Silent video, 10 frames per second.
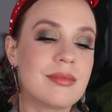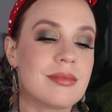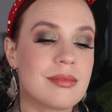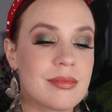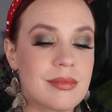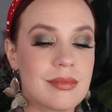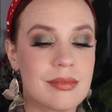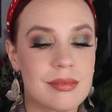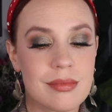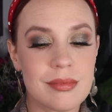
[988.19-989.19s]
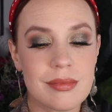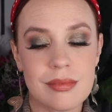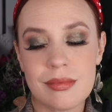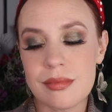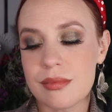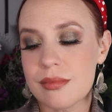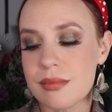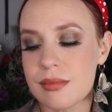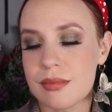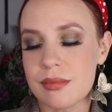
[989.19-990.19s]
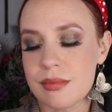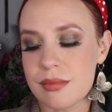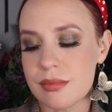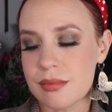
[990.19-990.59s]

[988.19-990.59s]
Nothing is said.